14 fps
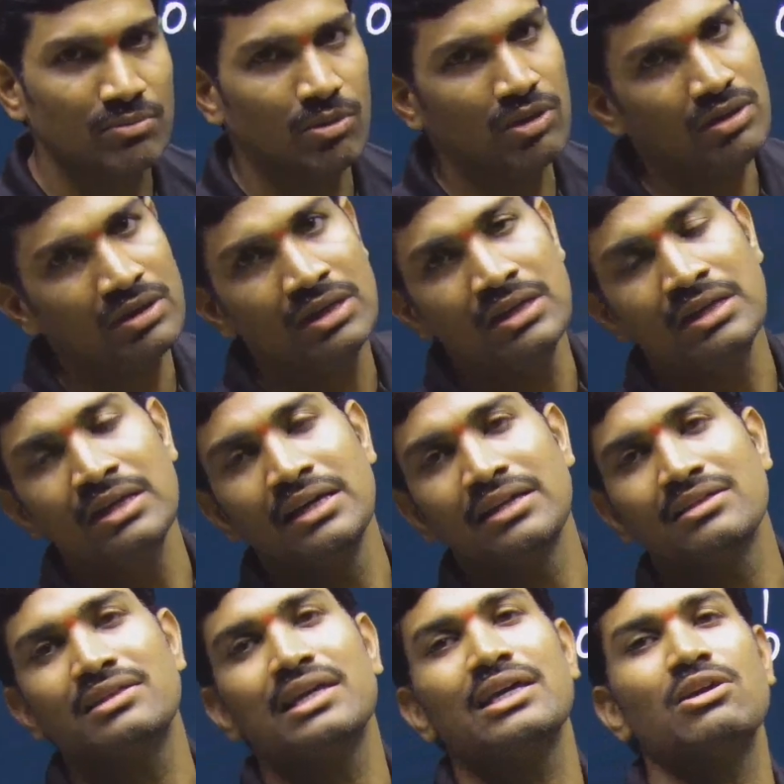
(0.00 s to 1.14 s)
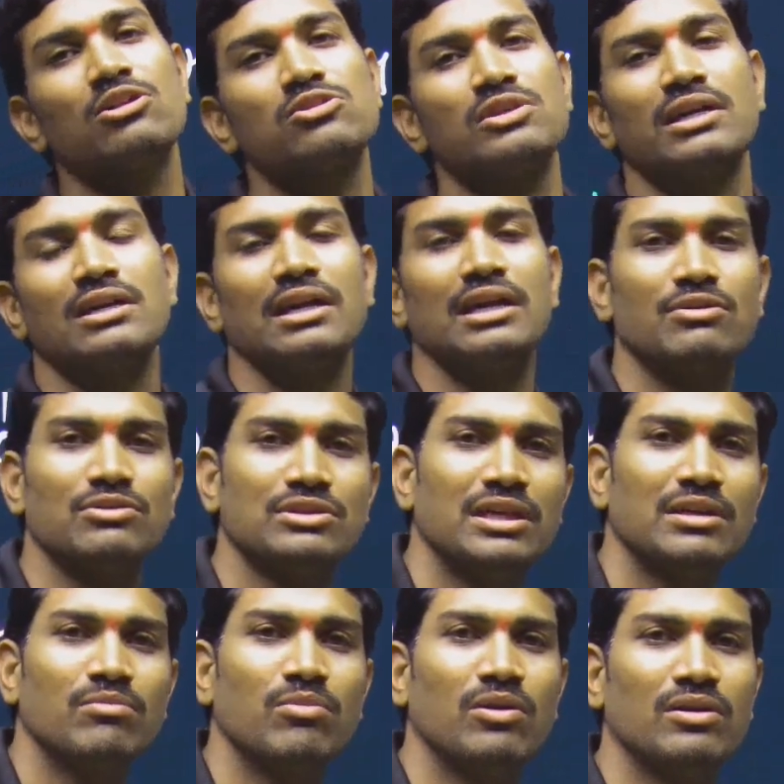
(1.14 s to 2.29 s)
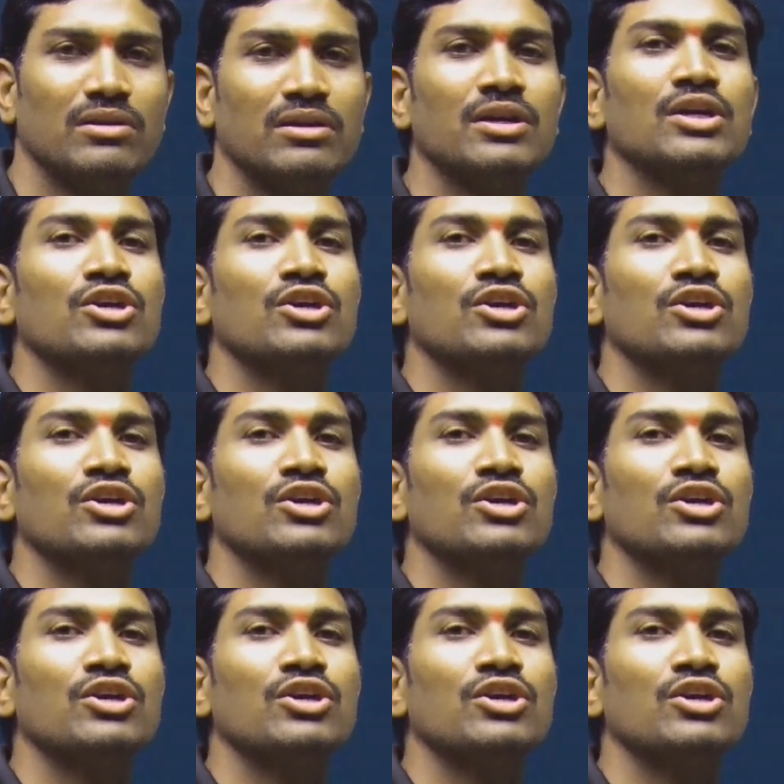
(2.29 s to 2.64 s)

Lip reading: bond, there also N-glycosidic bond.